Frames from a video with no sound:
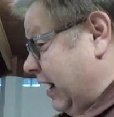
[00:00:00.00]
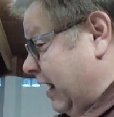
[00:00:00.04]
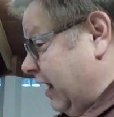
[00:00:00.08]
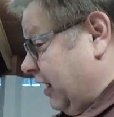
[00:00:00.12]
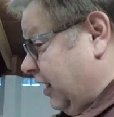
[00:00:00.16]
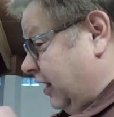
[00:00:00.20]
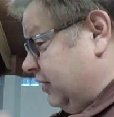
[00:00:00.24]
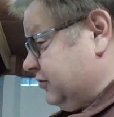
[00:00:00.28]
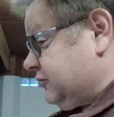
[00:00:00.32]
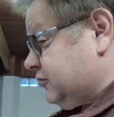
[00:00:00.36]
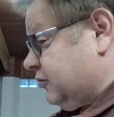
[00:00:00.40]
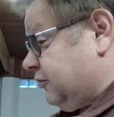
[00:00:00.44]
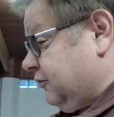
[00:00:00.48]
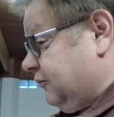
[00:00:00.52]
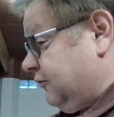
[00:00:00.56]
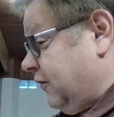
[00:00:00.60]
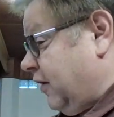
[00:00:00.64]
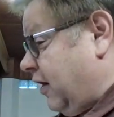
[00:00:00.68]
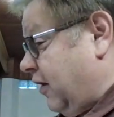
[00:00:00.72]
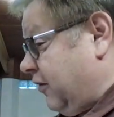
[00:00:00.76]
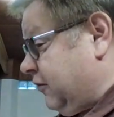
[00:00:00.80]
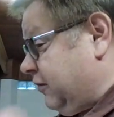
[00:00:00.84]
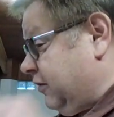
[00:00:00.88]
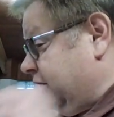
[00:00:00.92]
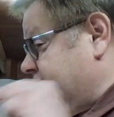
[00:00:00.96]
biological
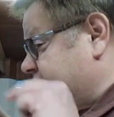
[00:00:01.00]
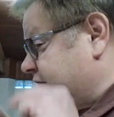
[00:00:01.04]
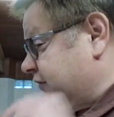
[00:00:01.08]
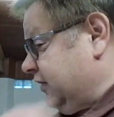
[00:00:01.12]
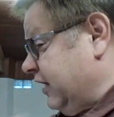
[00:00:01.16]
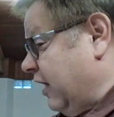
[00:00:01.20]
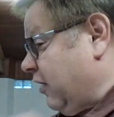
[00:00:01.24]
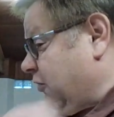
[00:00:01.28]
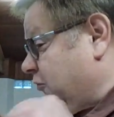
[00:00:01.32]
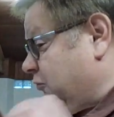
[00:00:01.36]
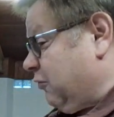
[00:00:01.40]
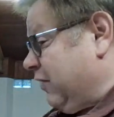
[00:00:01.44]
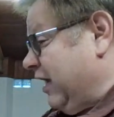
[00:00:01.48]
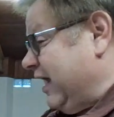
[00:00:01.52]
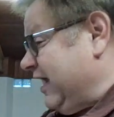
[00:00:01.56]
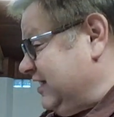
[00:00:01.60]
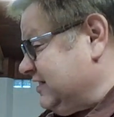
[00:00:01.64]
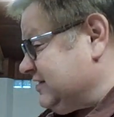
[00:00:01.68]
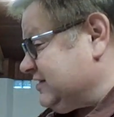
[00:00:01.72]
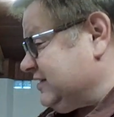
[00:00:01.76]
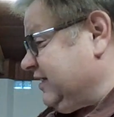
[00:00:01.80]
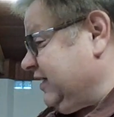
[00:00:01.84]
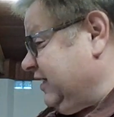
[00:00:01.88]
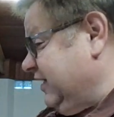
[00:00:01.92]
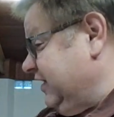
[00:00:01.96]
father is now
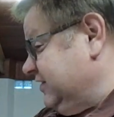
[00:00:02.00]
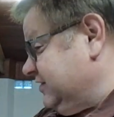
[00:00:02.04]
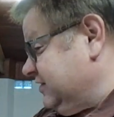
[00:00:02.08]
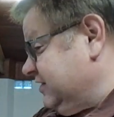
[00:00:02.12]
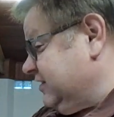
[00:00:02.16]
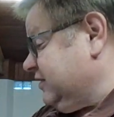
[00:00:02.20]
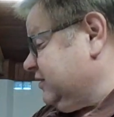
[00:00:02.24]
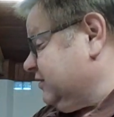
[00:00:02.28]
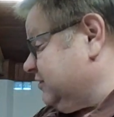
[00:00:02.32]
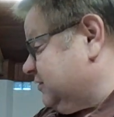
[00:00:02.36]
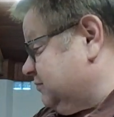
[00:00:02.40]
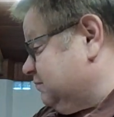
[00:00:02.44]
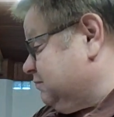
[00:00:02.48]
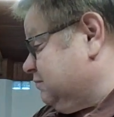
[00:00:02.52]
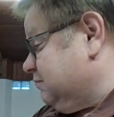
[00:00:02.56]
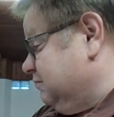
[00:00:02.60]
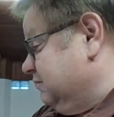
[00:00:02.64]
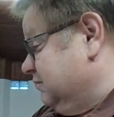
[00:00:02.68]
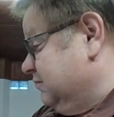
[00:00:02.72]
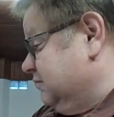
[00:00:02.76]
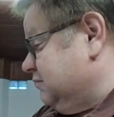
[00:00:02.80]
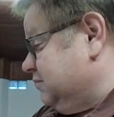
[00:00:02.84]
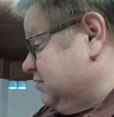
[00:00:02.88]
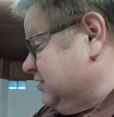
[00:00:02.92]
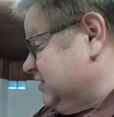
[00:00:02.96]
raising, he's in the
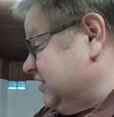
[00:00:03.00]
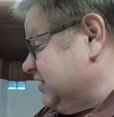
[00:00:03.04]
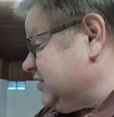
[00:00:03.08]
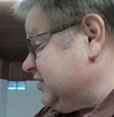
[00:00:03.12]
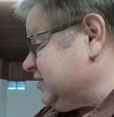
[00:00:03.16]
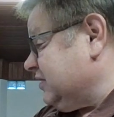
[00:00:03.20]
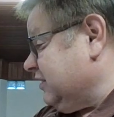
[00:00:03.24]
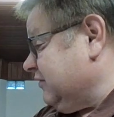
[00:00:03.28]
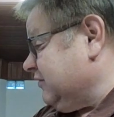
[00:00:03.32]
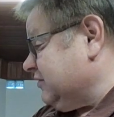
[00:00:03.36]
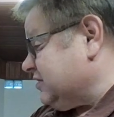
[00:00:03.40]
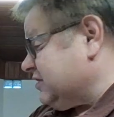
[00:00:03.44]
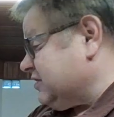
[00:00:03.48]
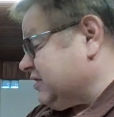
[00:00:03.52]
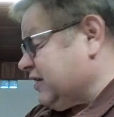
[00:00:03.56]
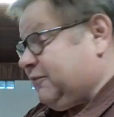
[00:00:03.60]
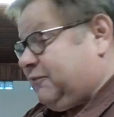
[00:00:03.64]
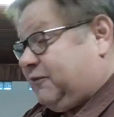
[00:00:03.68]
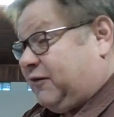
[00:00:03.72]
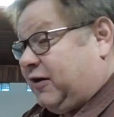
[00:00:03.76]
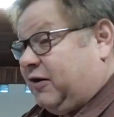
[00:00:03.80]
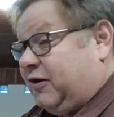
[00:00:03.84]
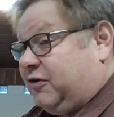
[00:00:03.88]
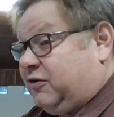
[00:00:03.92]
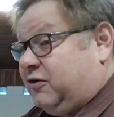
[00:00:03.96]
position of a
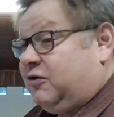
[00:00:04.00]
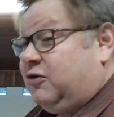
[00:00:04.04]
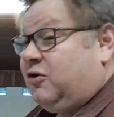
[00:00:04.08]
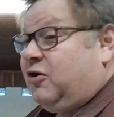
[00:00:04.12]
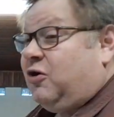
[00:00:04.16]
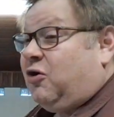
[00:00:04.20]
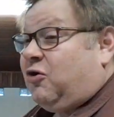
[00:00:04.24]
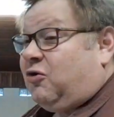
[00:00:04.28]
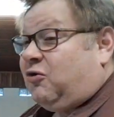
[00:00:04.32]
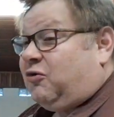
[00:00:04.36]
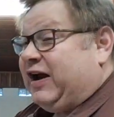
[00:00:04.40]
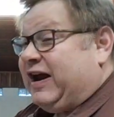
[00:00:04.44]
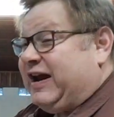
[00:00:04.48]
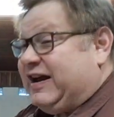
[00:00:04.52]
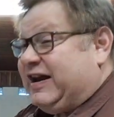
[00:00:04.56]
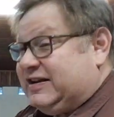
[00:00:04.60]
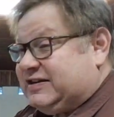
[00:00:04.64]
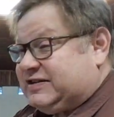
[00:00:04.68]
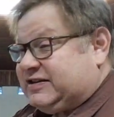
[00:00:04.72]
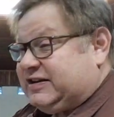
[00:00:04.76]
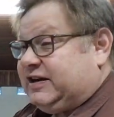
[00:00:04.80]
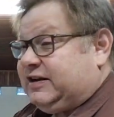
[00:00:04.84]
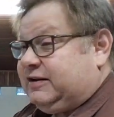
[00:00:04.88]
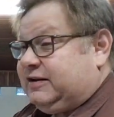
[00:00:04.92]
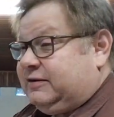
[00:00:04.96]
stepfather,
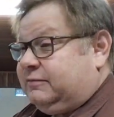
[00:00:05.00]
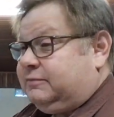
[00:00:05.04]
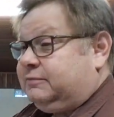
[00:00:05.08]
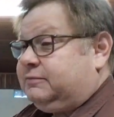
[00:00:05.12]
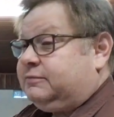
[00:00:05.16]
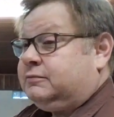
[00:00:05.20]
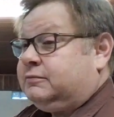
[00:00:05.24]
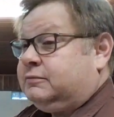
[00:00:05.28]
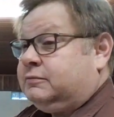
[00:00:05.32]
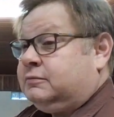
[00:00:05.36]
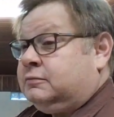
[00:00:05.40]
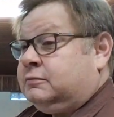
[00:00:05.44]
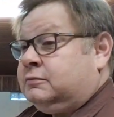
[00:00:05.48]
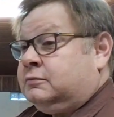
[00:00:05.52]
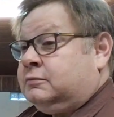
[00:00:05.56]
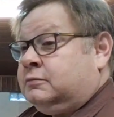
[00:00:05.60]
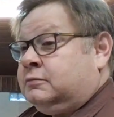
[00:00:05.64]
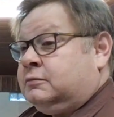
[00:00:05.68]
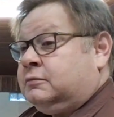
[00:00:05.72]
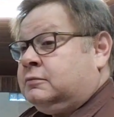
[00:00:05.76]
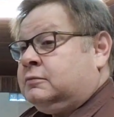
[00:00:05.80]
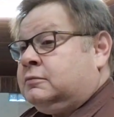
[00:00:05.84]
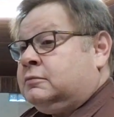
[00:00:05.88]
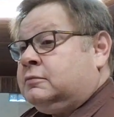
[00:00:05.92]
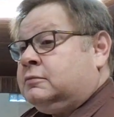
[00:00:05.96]
raising
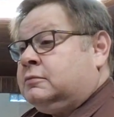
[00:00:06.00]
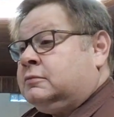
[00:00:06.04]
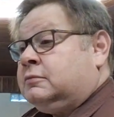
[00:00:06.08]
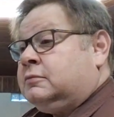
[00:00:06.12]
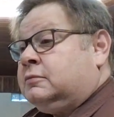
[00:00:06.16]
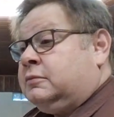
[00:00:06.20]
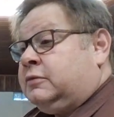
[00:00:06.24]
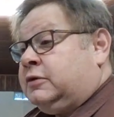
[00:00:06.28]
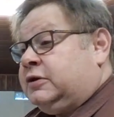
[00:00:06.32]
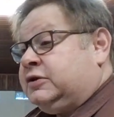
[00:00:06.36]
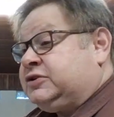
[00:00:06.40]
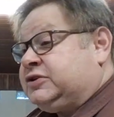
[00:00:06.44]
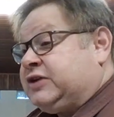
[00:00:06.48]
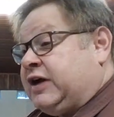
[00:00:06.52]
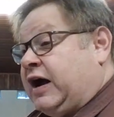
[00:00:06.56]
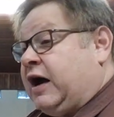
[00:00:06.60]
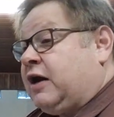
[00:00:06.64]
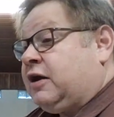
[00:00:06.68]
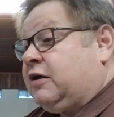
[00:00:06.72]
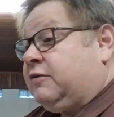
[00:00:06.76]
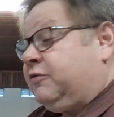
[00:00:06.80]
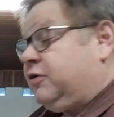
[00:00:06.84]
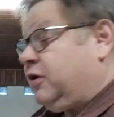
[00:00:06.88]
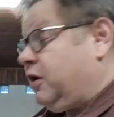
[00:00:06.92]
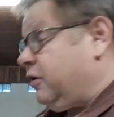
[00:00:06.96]
the
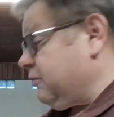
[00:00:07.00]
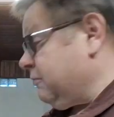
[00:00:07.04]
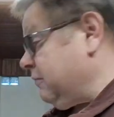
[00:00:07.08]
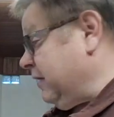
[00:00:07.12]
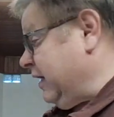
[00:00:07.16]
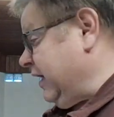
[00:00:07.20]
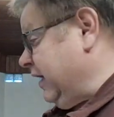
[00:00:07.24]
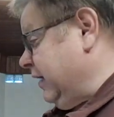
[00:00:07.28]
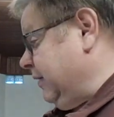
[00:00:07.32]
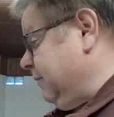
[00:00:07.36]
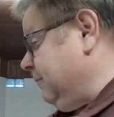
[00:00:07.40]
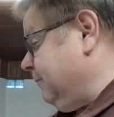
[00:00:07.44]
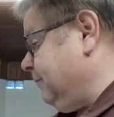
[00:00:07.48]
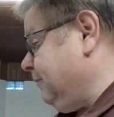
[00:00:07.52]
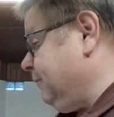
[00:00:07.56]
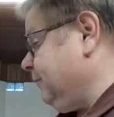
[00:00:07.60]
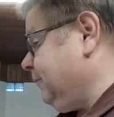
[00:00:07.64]
child of another man.